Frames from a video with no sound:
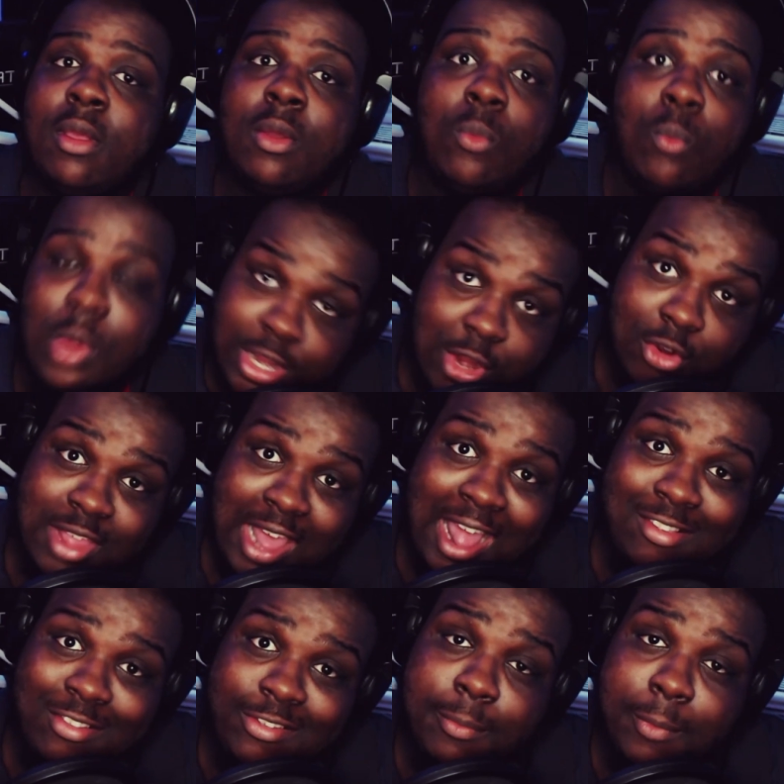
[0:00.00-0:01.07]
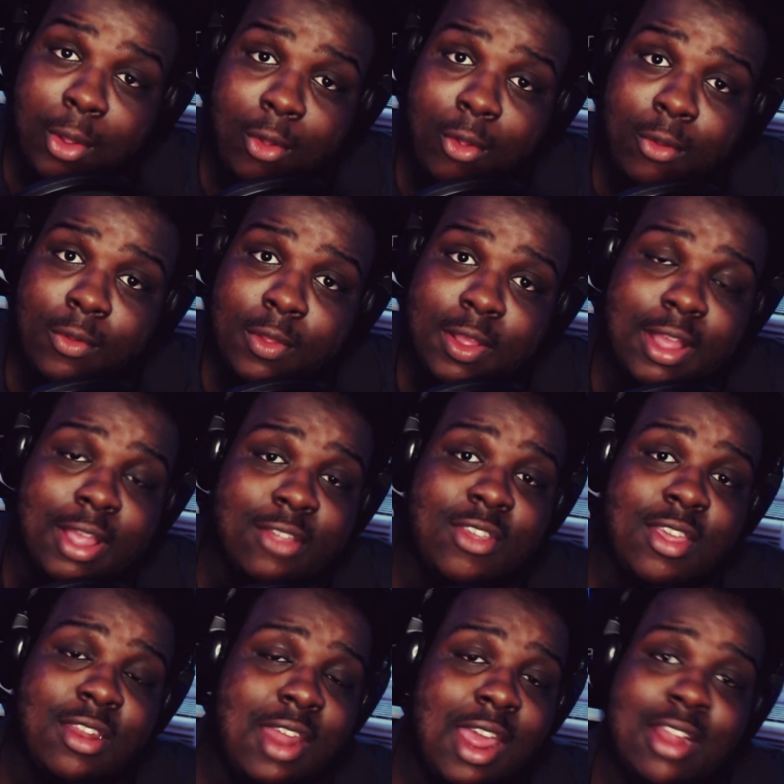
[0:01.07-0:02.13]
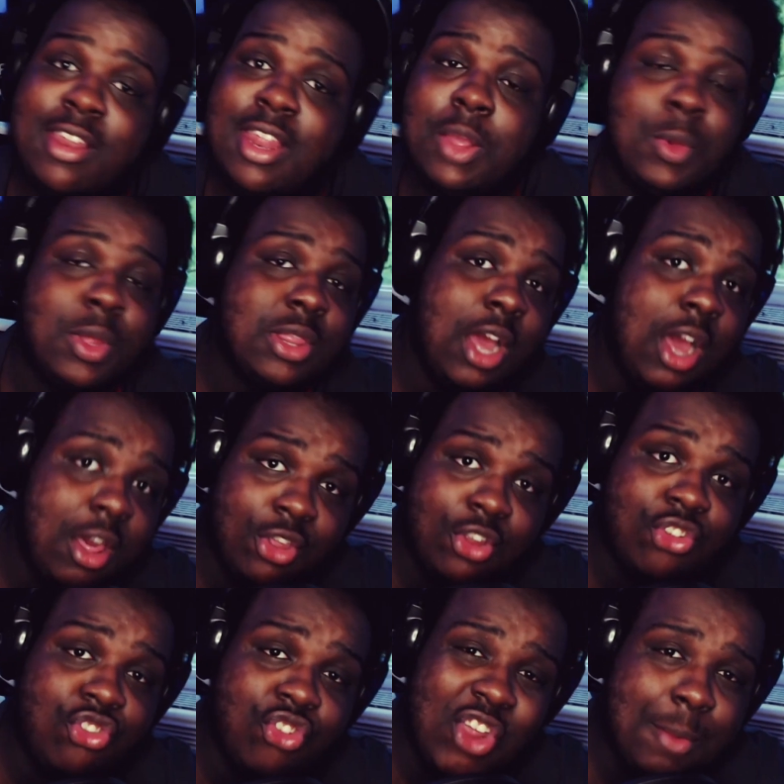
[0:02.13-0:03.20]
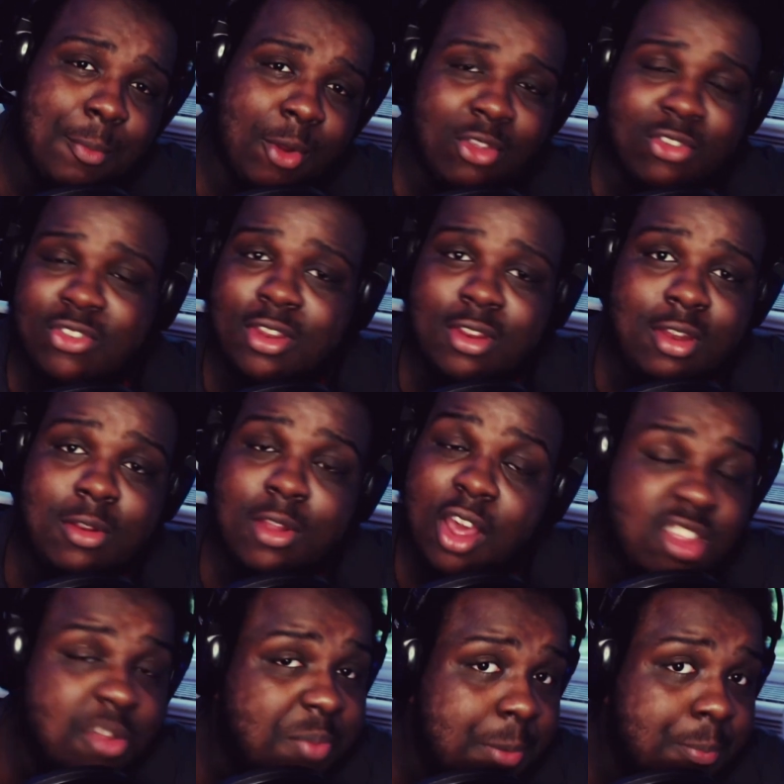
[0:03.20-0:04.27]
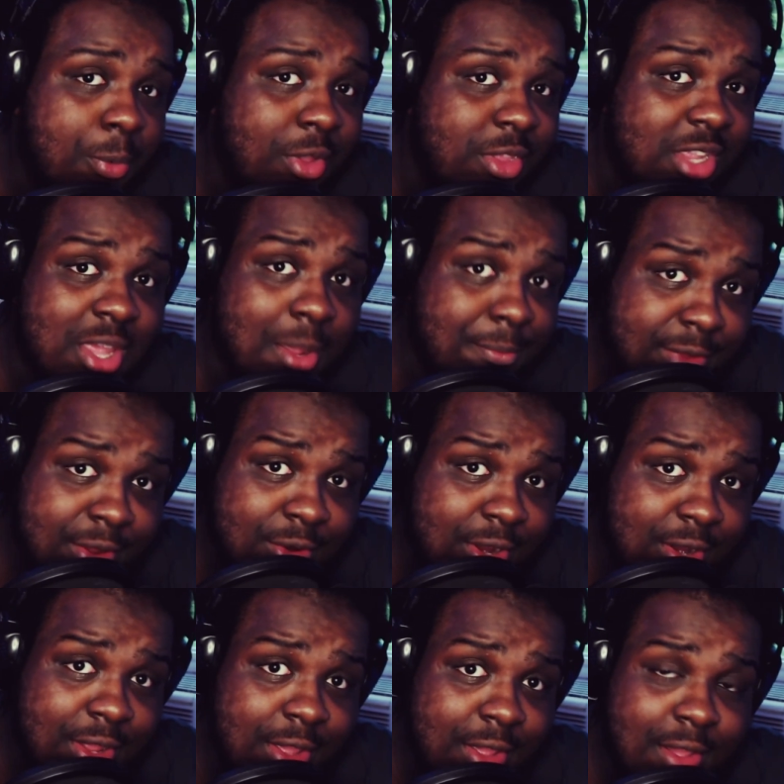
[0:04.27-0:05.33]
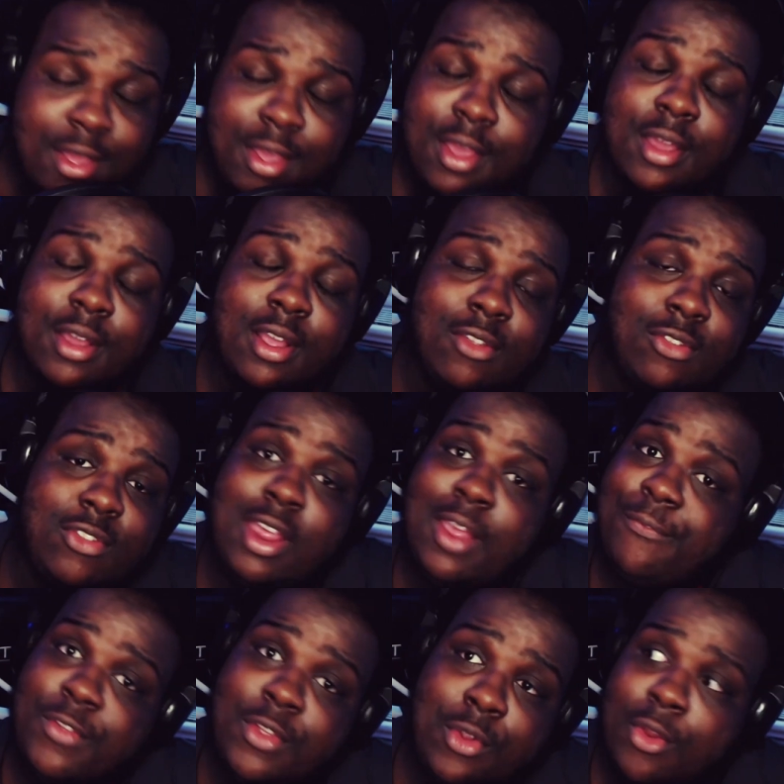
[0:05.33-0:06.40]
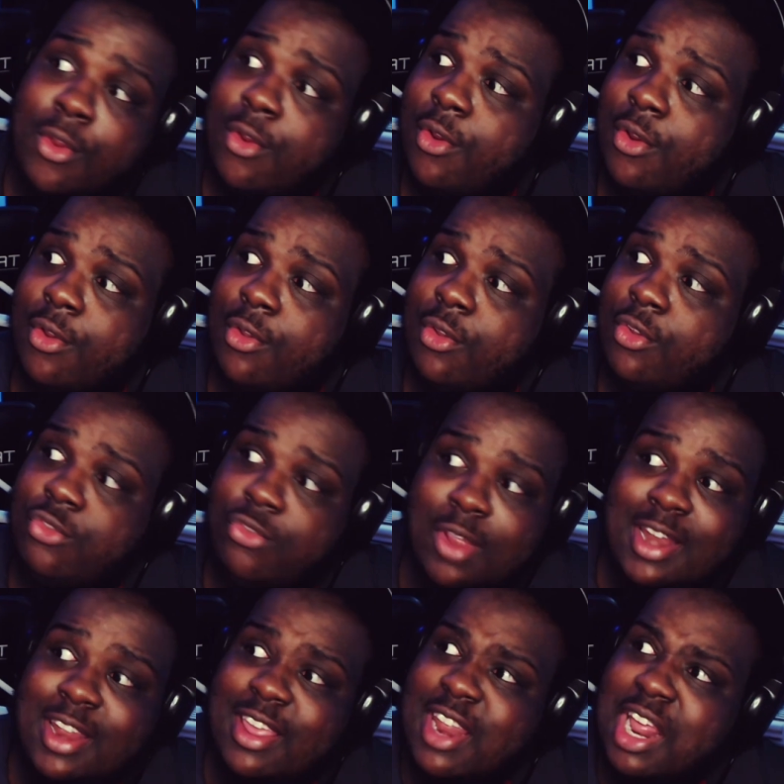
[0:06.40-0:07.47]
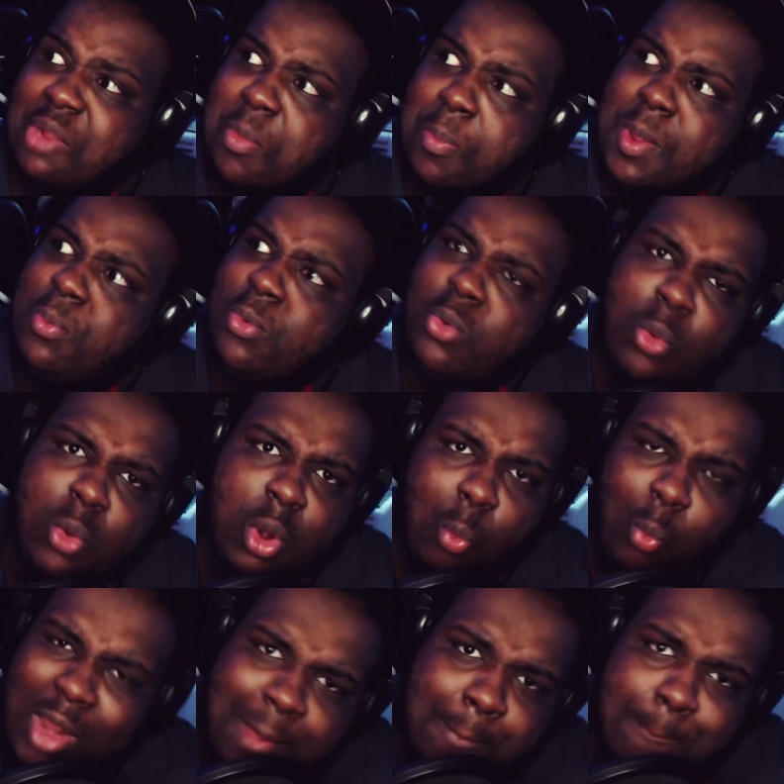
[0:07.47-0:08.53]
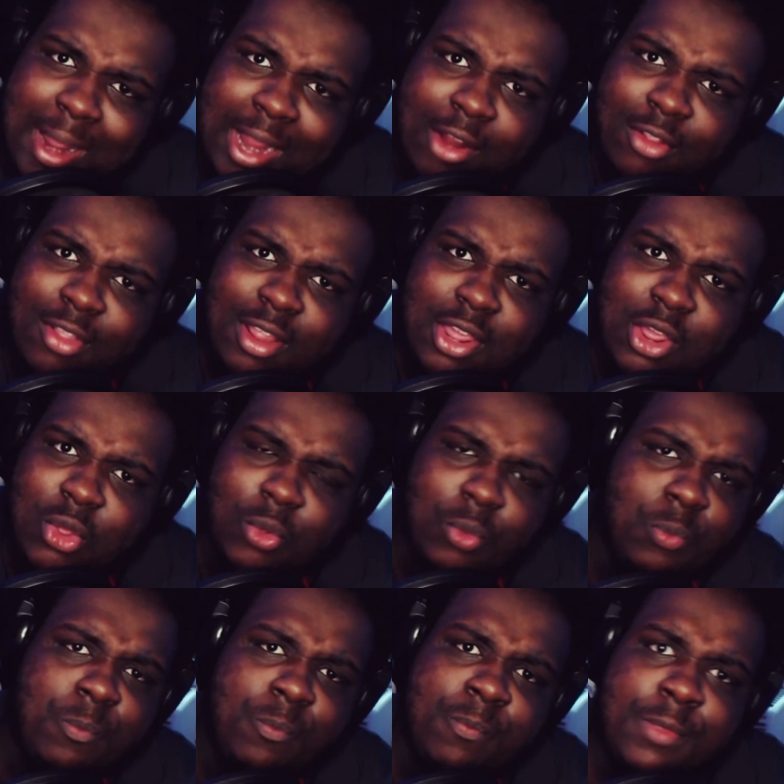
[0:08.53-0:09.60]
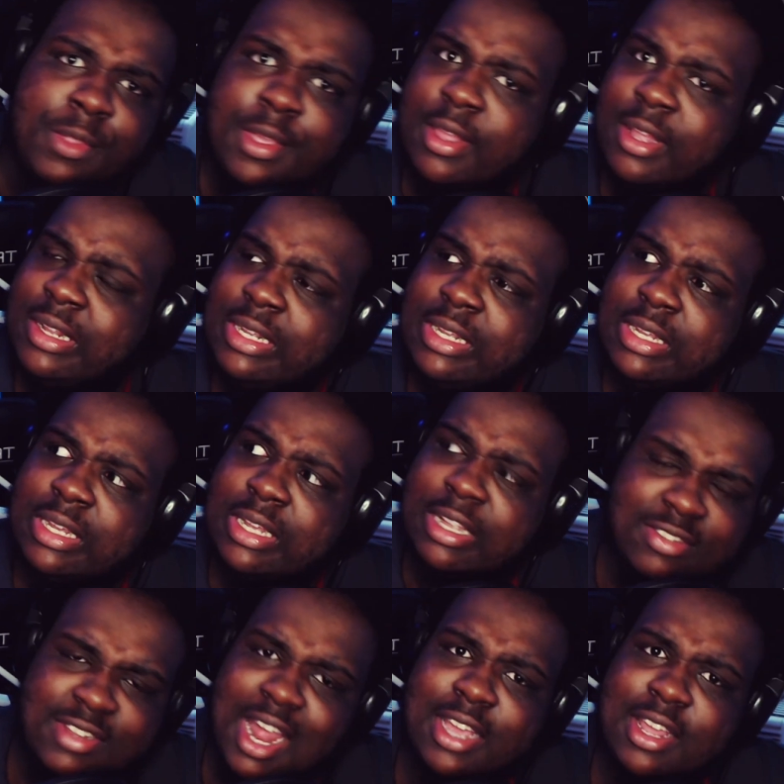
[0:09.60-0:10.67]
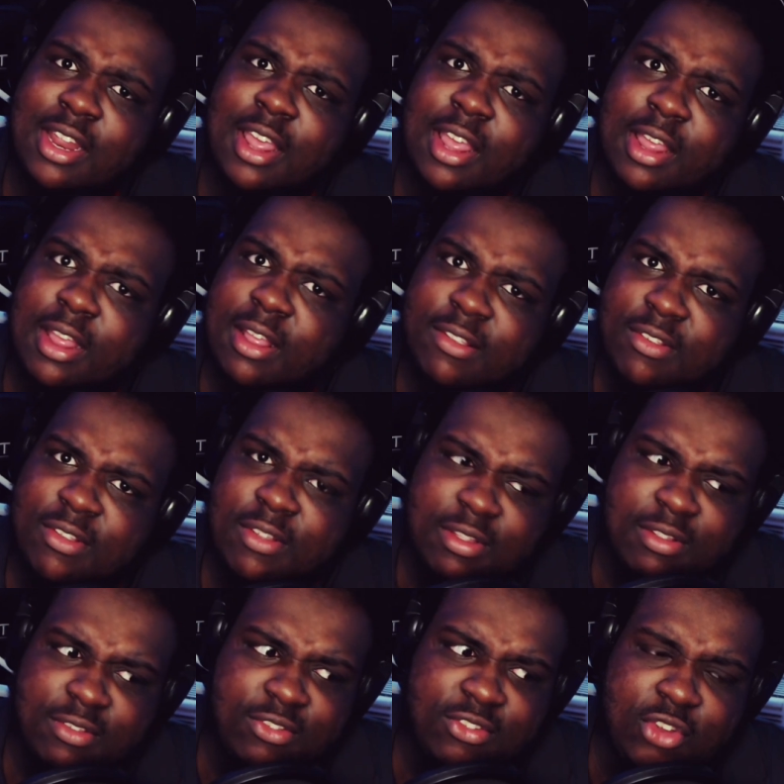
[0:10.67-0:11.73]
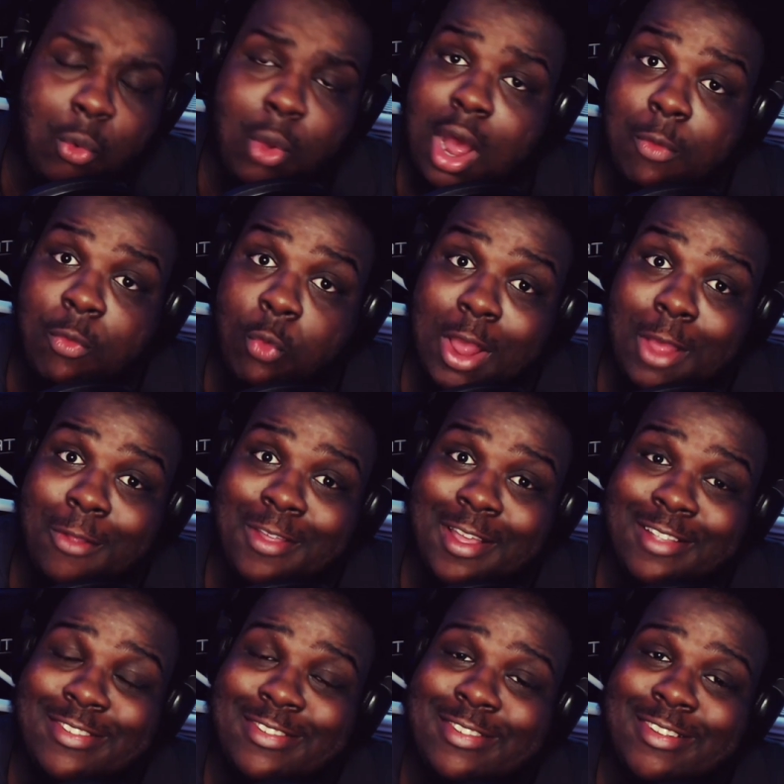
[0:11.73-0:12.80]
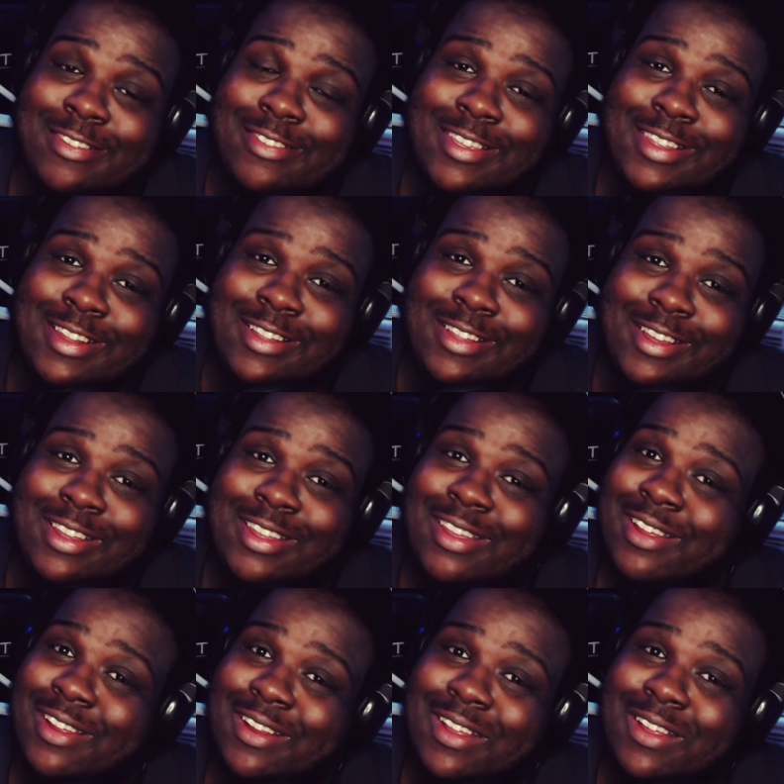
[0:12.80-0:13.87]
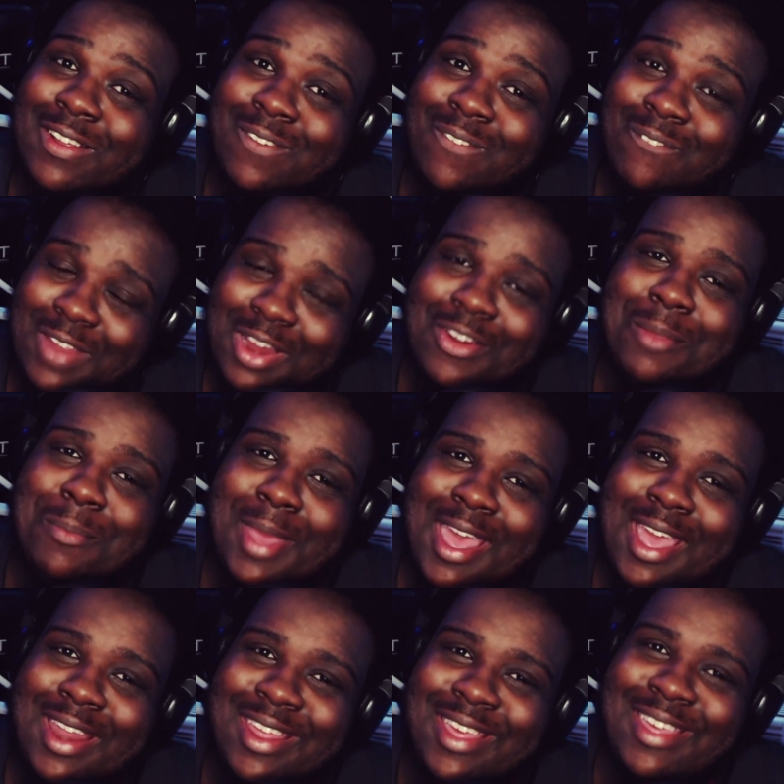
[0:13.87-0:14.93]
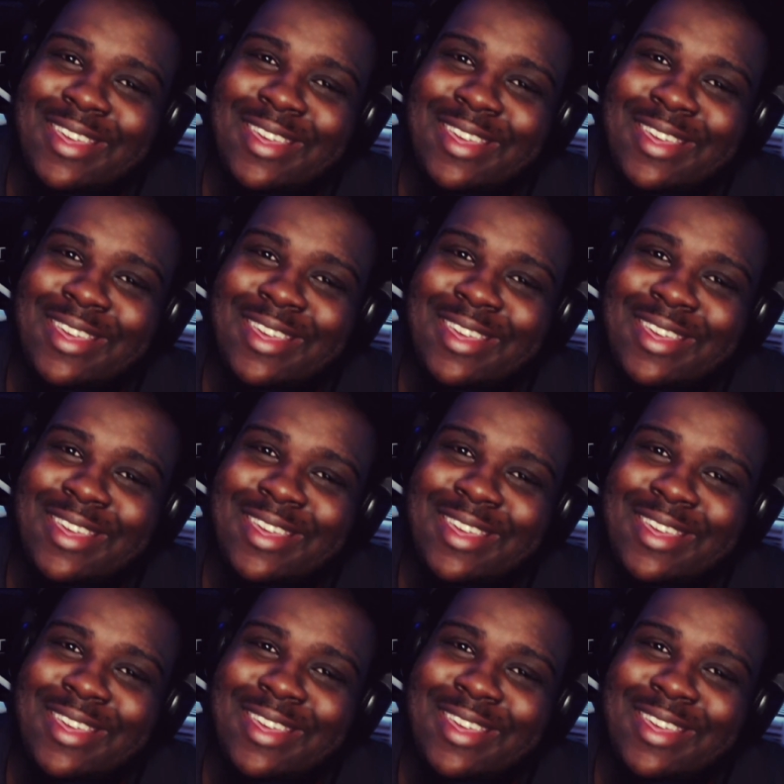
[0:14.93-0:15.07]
when you're that small, is connecting with other streamers and other people in the community. Because if you're trying to connect with people who are way bigger than you, it's not gonna show off well. It's gonna look very bad.